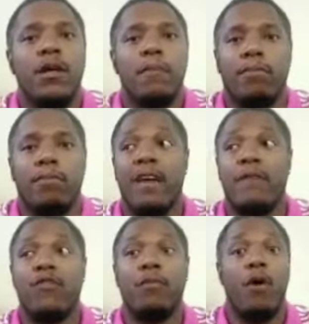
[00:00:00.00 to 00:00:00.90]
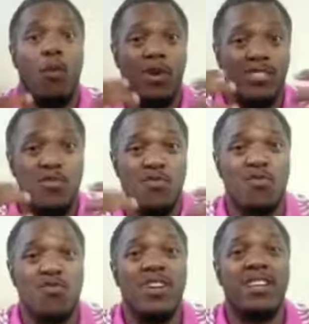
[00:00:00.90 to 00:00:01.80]
playing football wasn't
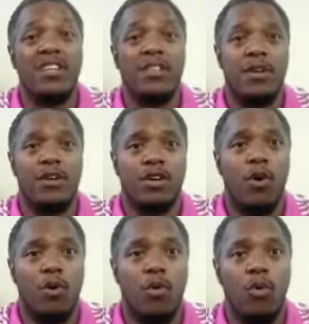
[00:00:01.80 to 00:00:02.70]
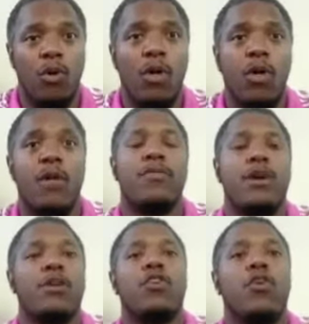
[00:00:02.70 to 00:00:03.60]
really their goal.
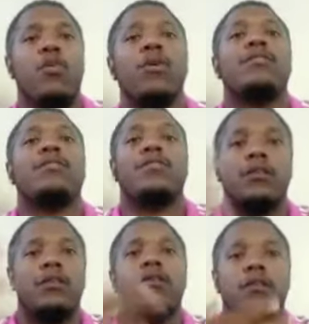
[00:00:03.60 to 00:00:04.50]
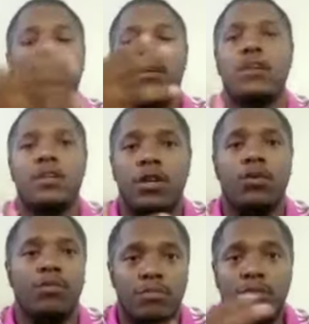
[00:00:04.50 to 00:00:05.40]
Their goal was to
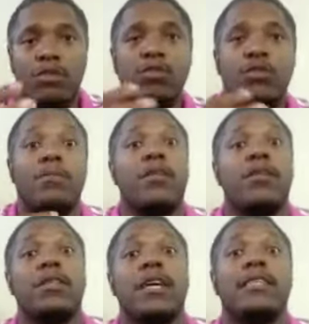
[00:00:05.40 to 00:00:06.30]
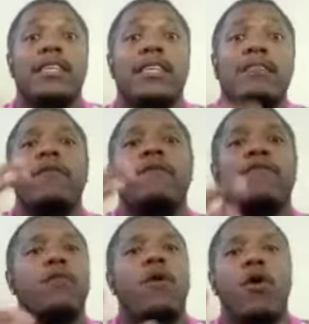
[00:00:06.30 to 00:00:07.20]
do some other things, and
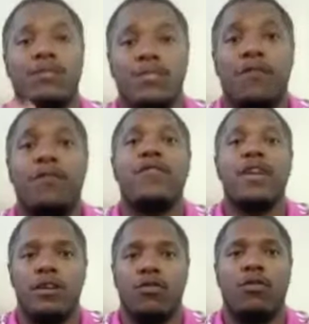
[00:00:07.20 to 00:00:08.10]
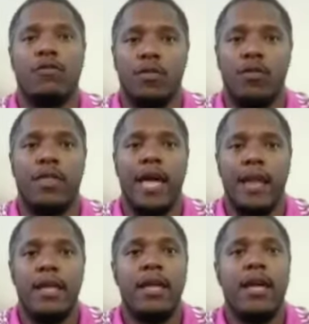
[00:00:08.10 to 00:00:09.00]
football was the vehicle for that,
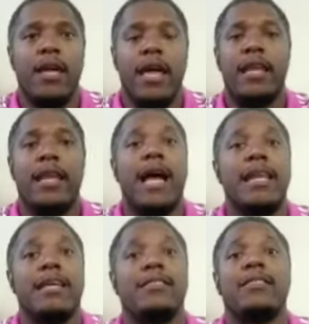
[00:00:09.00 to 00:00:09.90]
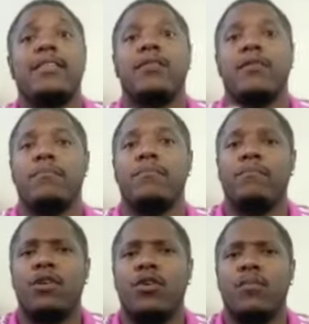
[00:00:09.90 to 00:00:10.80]
and not necessarily
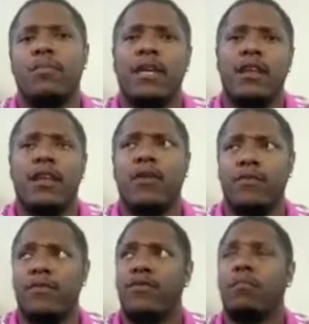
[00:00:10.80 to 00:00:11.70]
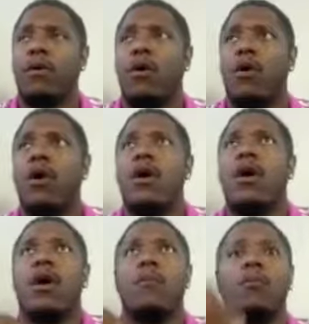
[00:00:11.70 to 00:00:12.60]
being in love with football.
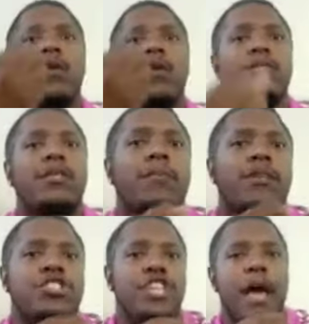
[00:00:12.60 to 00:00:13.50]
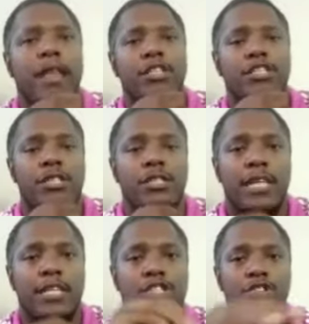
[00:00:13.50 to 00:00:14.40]
What are some of the challenges
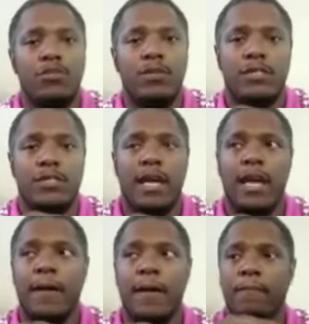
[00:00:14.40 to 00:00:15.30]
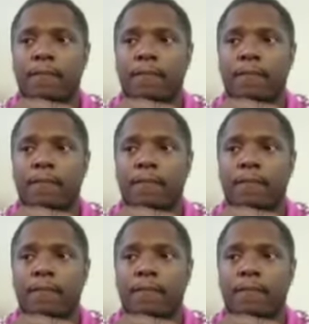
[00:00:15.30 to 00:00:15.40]
that you would say